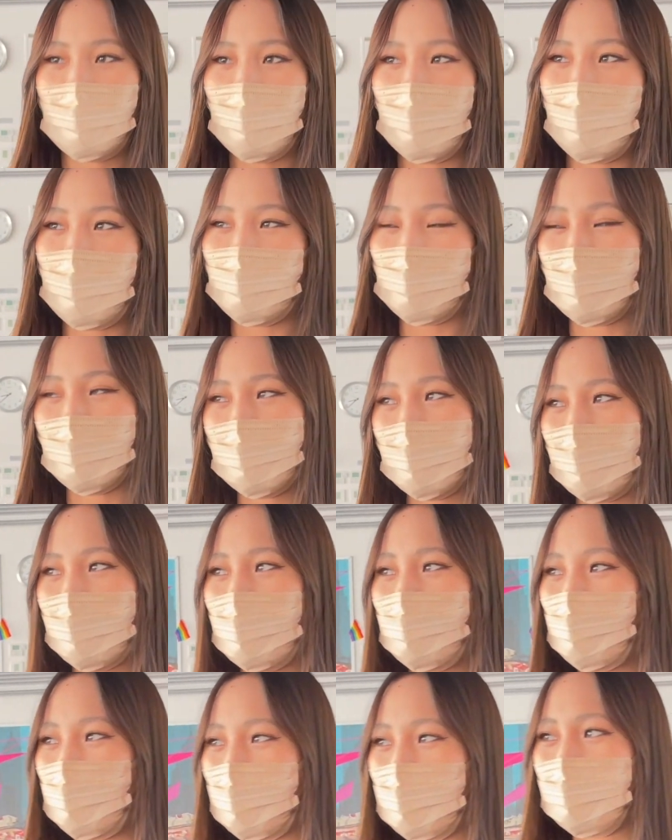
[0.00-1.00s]
Right now
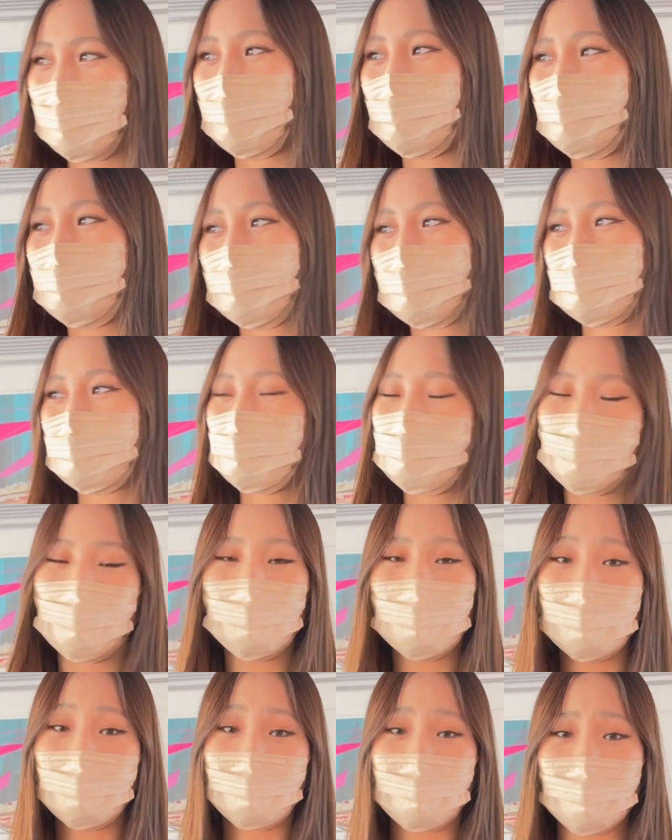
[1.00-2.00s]
I'm working for school
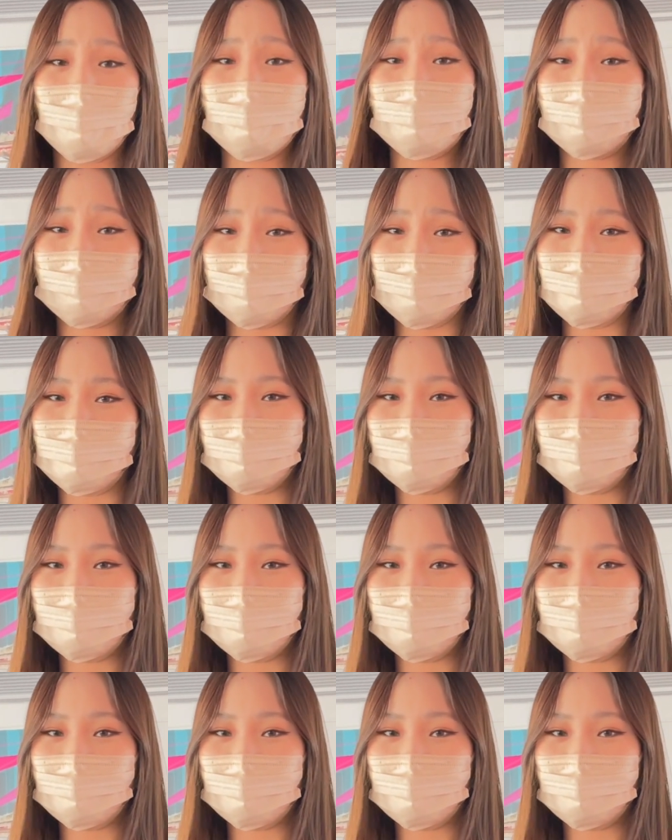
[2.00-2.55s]
events.